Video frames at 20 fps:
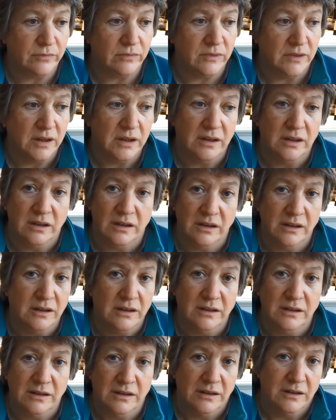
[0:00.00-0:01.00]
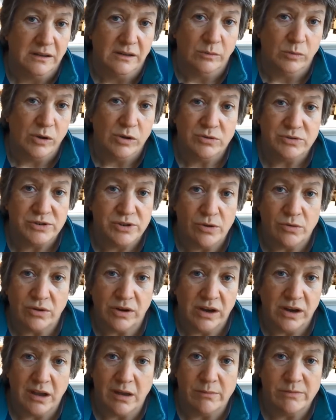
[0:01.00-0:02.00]
The world's not
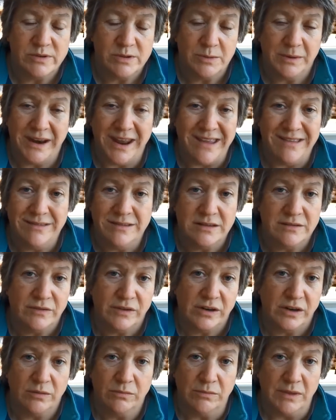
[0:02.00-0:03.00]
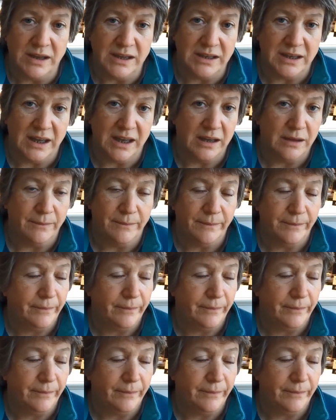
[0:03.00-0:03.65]
going to come to an end if I don't make it.